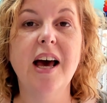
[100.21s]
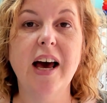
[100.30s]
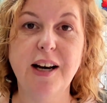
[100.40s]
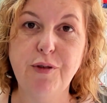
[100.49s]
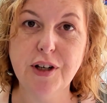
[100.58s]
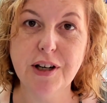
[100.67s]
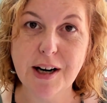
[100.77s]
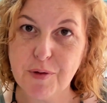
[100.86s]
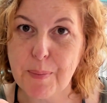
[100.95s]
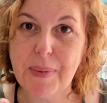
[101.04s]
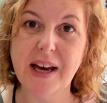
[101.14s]
And if you don't have
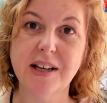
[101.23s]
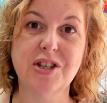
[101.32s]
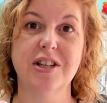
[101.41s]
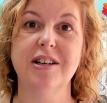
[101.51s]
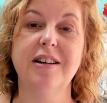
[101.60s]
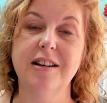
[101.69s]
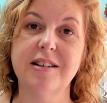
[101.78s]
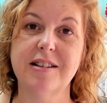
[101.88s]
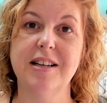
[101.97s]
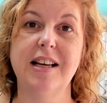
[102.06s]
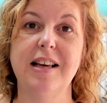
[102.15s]
the passion
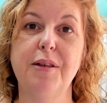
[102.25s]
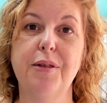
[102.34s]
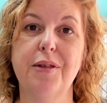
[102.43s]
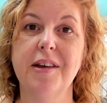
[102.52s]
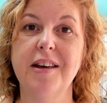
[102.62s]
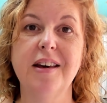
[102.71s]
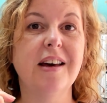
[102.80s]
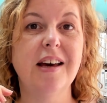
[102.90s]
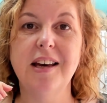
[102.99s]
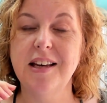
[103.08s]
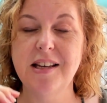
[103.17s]
underneath,
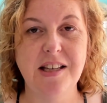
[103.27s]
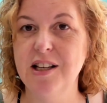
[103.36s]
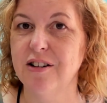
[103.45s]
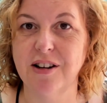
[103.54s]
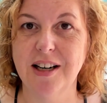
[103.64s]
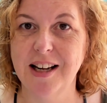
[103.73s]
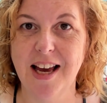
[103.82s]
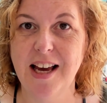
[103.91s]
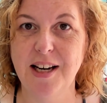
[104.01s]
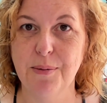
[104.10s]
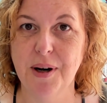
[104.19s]
you're not going to get
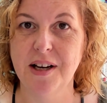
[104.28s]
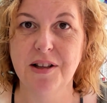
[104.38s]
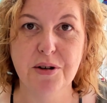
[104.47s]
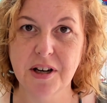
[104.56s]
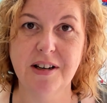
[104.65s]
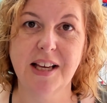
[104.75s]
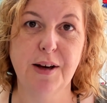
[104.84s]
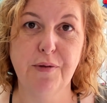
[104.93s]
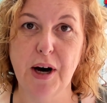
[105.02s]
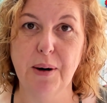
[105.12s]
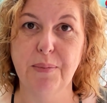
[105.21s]
anywhere. You're going to give
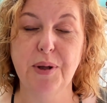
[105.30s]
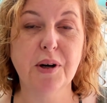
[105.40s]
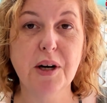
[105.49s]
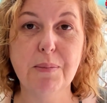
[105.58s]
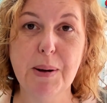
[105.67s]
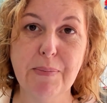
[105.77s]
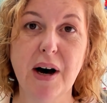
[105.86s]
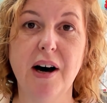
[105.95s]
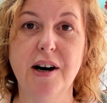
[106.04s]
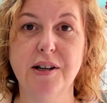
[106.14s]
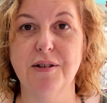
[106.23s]
up. You're going to be
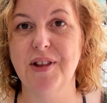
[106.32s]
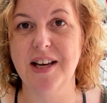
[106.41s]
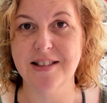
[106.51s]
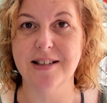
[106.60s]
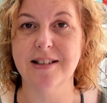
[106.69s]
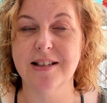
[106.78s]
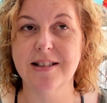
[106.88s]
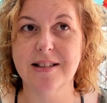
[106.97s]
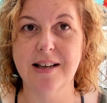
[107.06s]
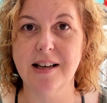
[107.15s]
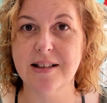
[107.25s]
part of that
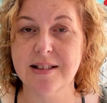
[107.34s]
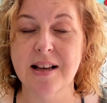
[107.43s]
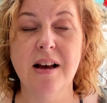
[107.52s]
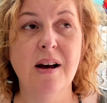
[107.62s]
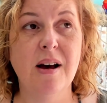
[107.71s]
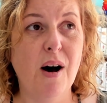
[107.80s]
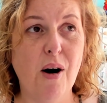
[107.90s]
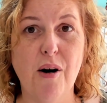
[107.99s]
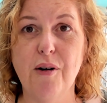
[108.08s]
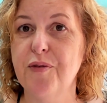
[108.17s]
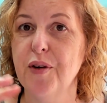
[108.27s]
statistics
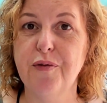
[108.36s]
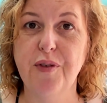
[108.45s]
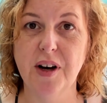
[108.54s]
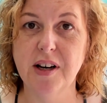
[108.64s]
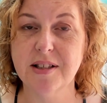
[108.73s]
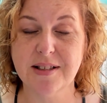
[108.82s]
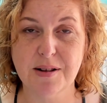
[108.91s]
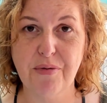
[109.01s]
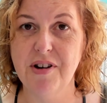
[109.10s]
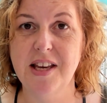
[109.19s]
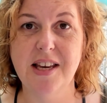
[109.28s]
of the first
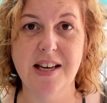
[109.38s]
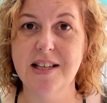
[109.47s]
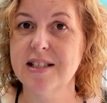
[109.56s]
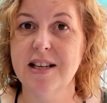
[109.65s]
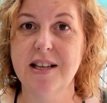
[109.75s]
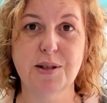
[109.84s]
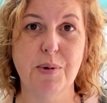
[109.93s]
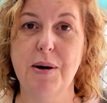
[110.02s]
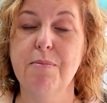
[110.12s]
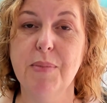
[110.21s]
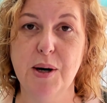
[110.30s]
3 years is
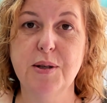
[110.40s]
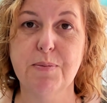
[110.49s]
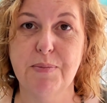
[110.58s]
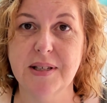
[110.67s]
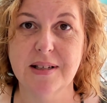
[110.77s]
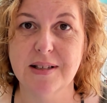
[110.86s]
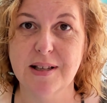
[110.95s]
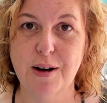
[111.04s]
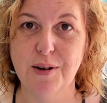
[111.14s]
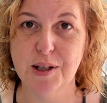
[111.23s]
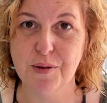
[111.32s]
when most business
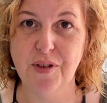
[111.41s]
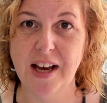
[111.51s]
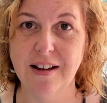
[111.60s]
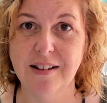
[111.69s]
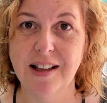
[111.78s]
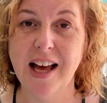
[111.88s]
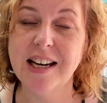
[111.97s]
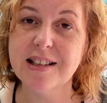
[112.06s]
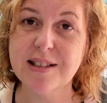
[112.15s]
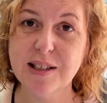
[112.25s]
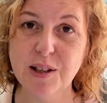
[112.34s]
owners fail. And
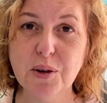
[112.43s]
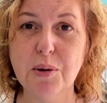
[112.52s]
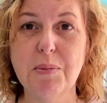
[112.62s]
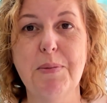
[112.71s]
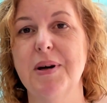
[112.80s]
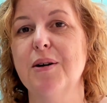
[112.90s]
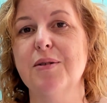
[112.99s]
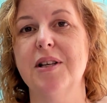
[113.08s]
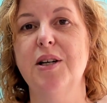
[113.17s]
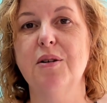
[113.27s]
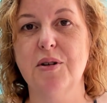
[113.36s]
it's normally because
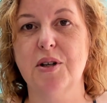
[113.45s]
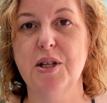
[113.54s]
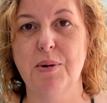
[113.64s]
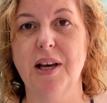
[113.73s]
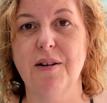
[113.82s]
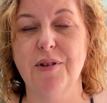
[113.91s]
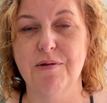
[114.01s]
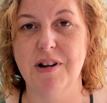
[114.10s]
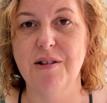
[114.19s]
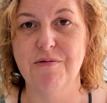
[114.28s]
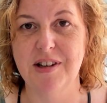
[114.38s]
they're not doing it for the
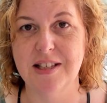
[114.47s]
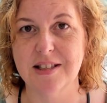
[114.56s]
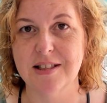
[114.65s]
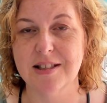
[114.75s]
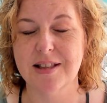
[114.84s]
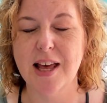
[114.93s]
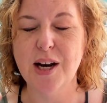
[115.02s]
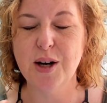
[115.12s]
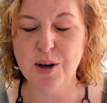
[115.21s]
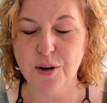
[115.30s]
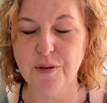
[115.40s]
right reasons. They're
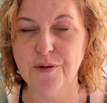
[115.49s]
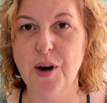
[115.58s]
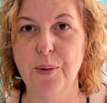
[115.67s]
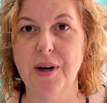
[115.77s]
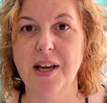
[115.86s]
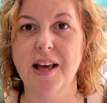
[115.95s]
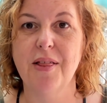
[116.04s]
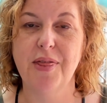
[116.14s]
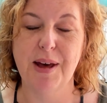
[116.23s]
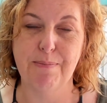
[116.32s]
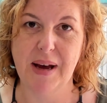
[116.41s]
not following
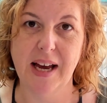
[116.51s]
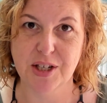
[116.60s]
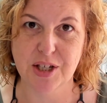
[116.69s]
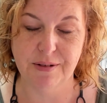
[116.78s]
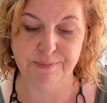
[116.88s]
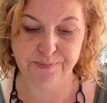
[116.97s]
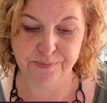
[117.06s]
their passion.